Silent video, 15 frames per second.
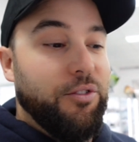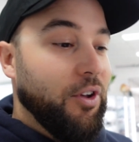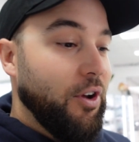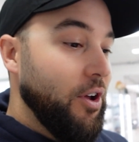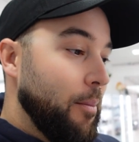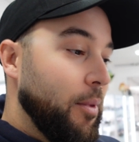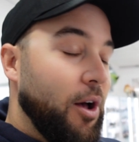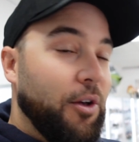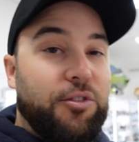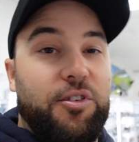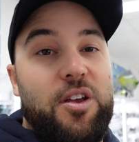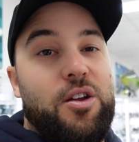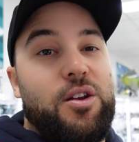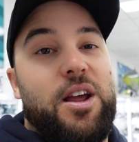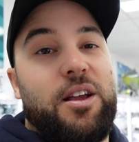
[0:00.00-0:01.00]
So I'll
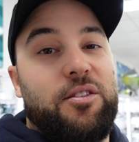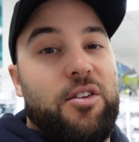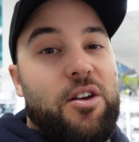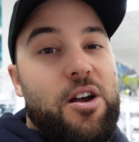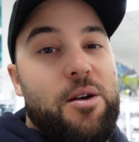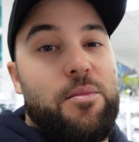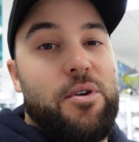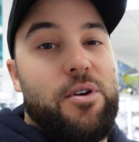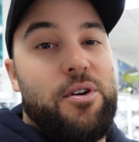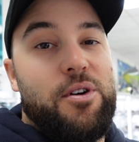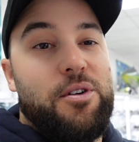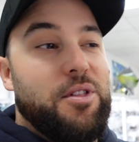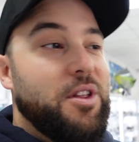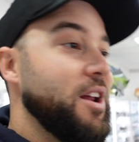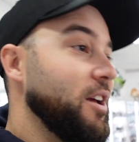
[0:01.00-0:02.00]
see you next time
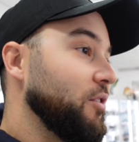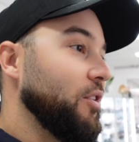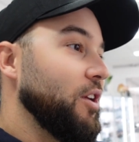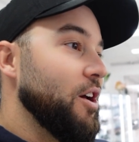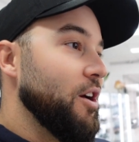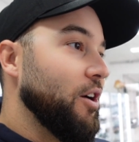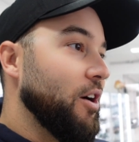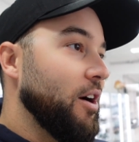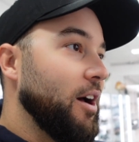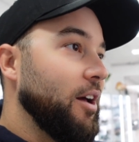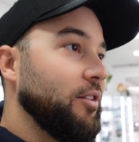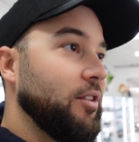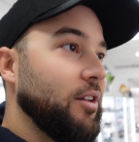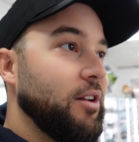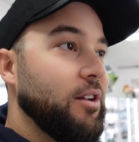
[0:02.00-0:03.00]
on the next video,
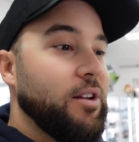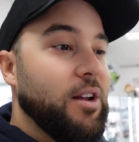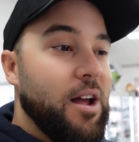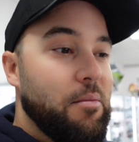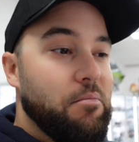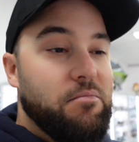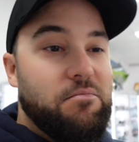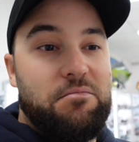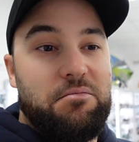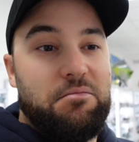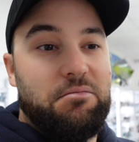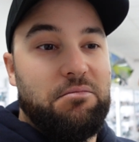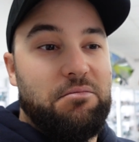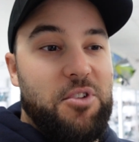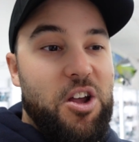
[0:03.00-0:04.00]
guys, and
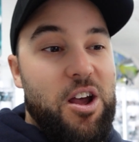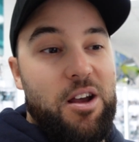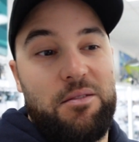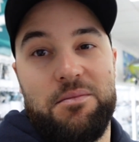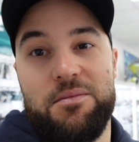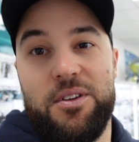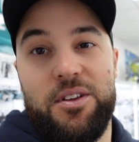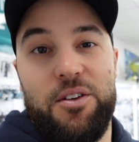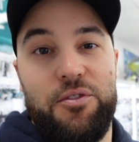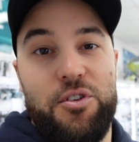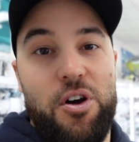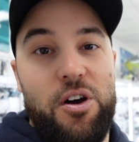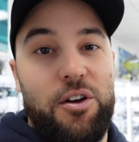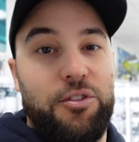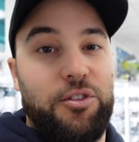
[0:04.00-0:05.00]
yeah, if
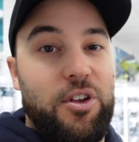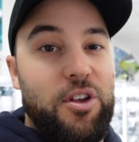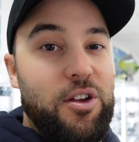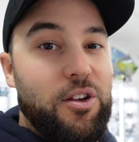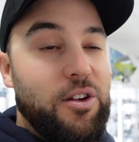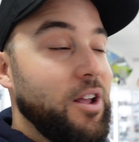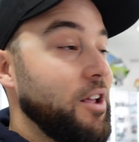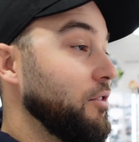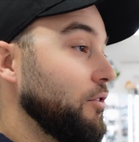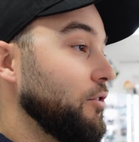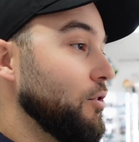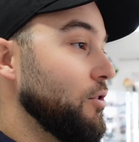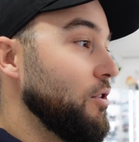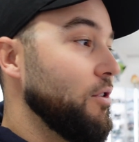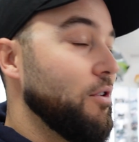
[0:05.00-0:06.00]
not, I'll see you in
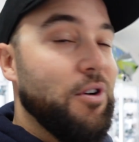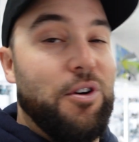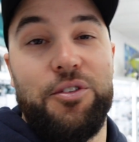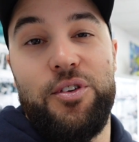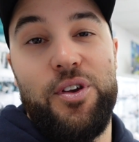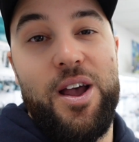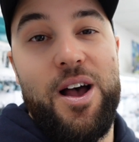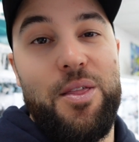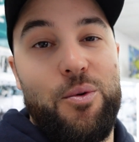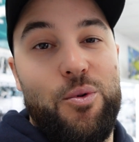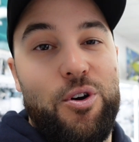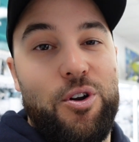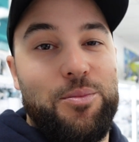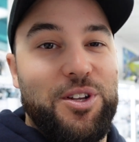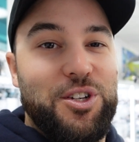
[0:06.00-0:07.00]
store or I'll see you out on the
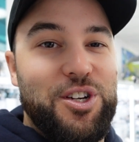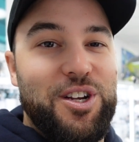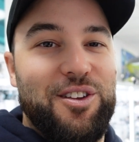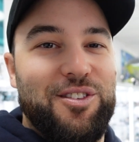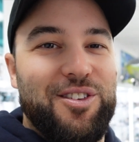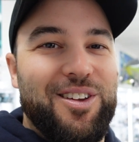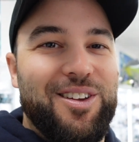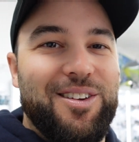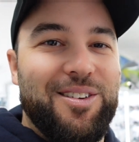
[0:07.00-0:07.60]
water, but cheers.